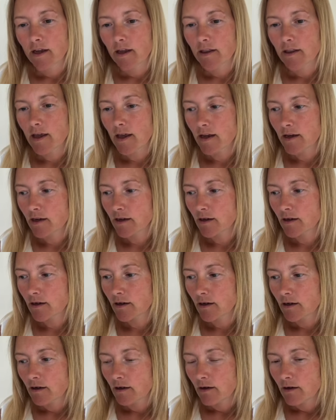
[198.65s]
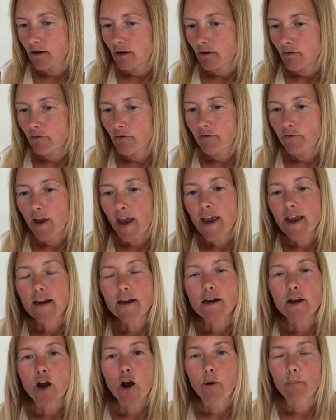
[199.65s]
They can
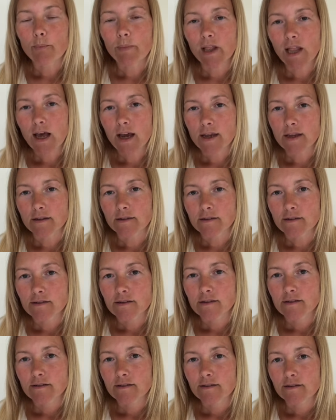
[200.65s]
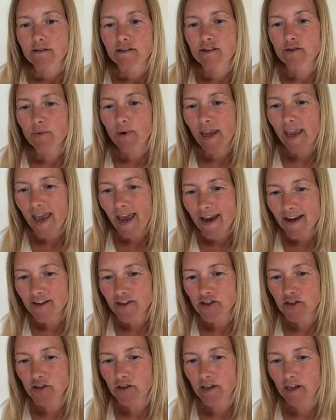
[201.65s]
feign compliance. So
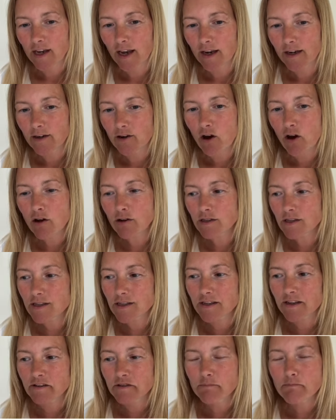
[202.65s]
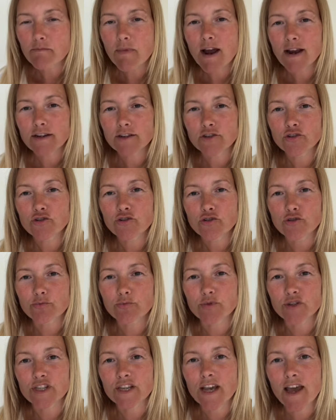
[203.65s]
occasionally a narcissist might just
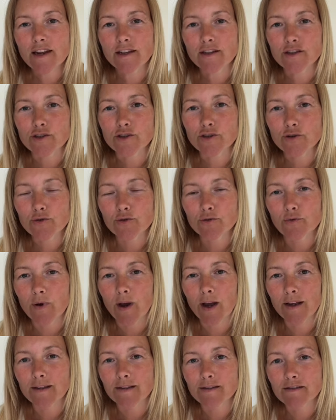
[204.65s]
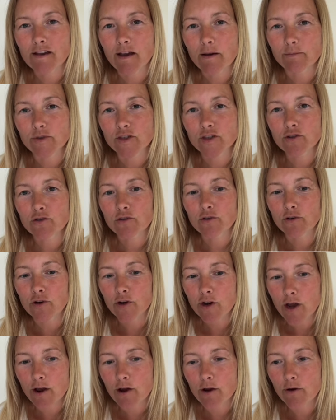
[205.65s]
pretend to accept your
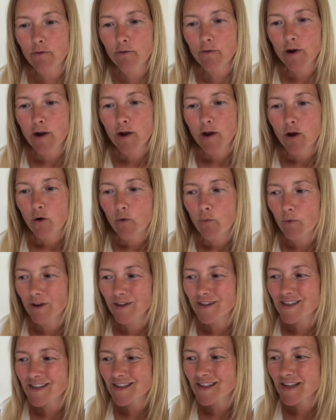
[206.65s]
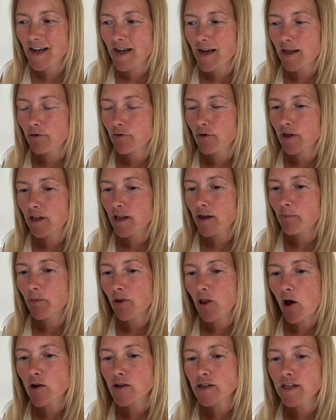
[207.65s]
no while secretly
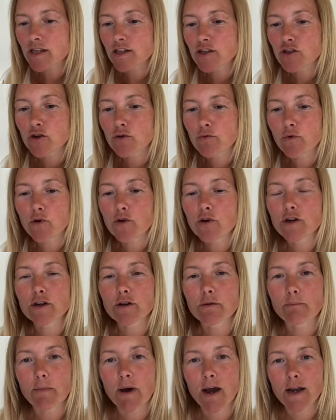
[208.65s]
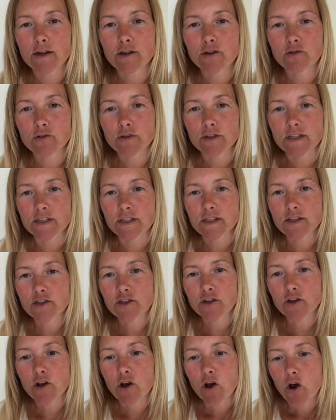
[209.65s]
plotting to undermine your
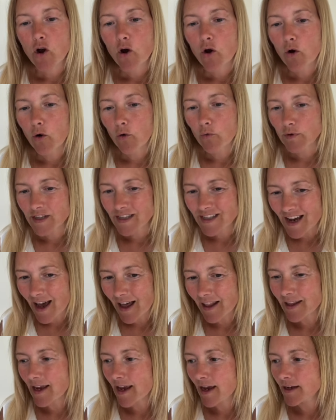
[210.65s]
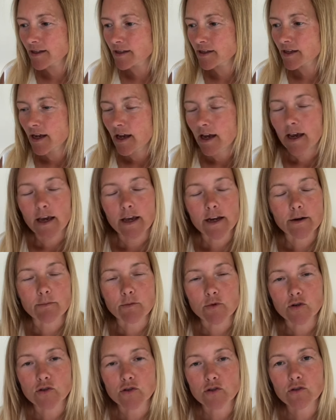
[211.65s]
decision or retaliate in a
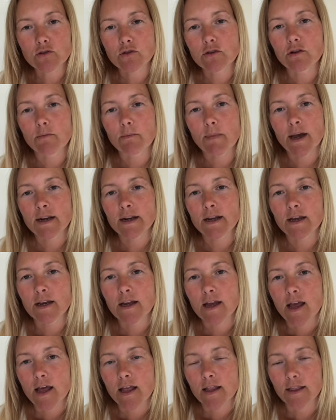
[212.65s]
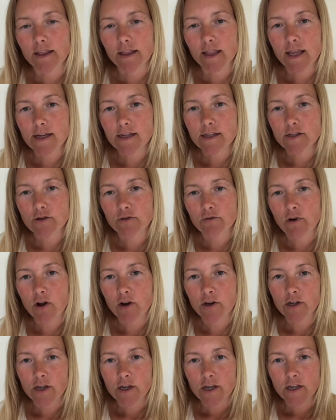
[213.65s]
more subtle manner later
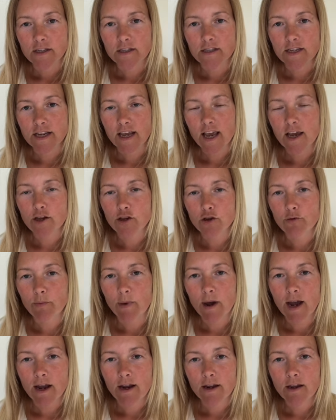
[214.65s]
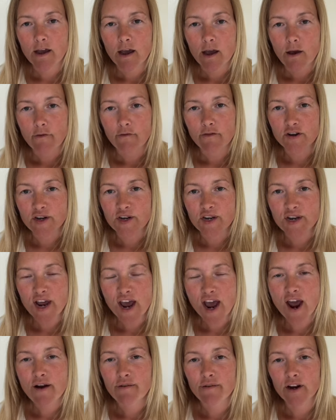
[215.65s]
on to get you back for
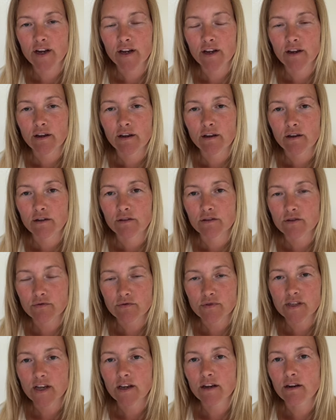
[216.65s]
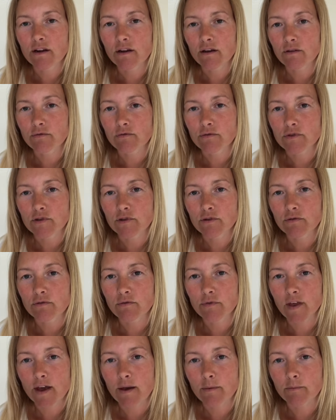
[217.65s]
daring to say no to
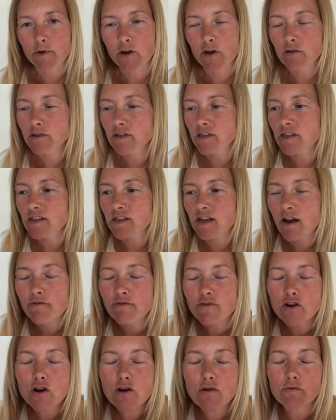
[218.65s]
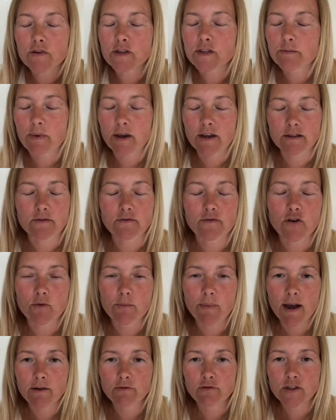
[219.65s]
them. Narcissists have no respect for your
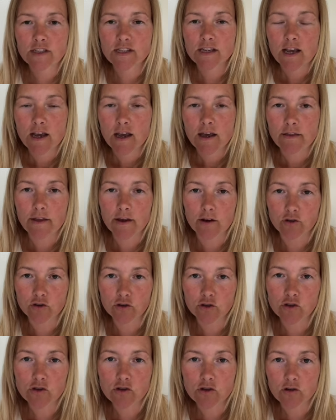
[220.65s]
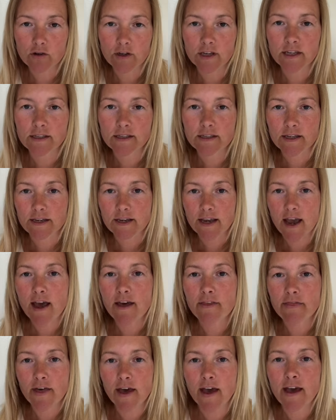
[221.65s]
boundaries. They are just looking to
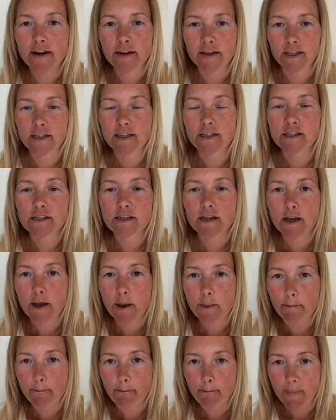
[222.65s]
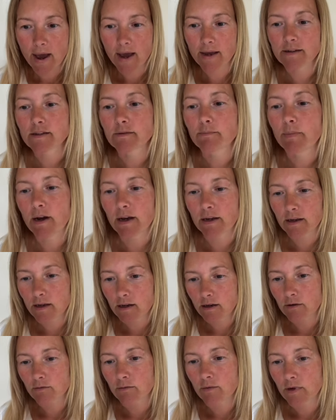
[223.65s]
get their needs met by
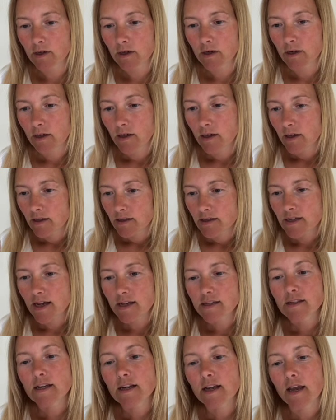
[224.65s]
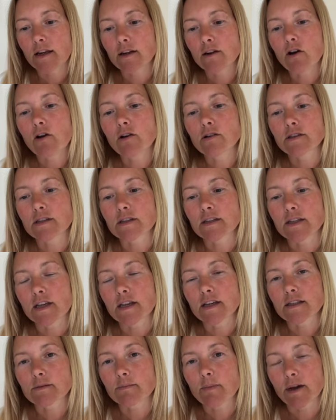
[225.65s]
you. Testing a
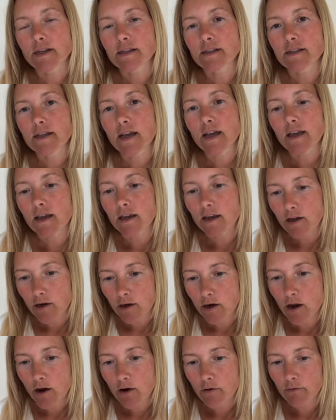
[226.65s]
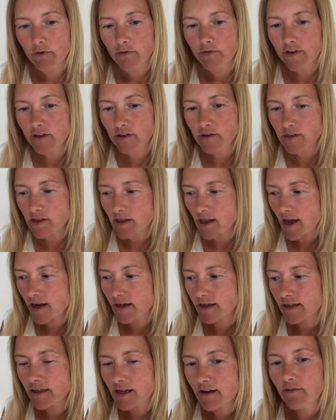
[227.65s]
narcissist by saying no reveals their
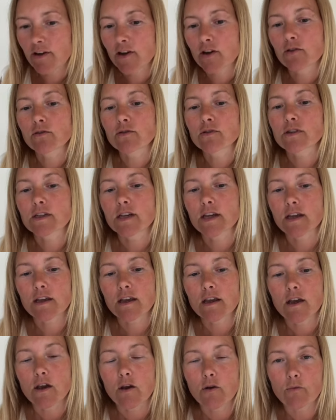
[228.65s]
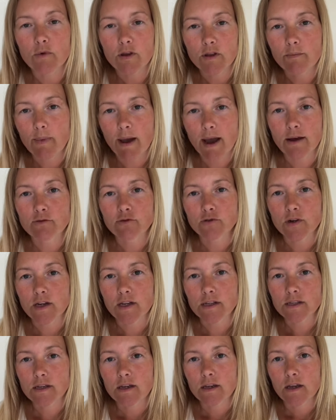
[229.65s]
difficulty with
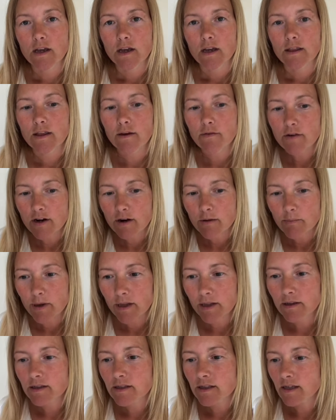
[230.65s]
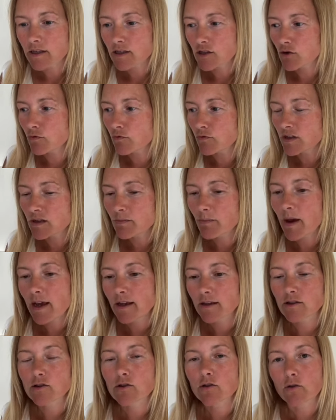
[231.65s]
boundaries, their inability to
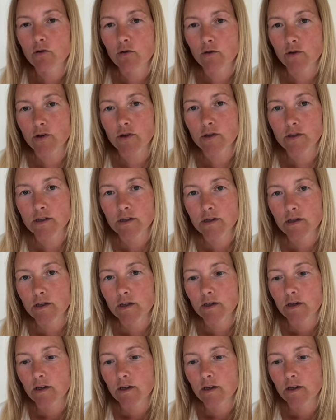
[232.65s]
respect others.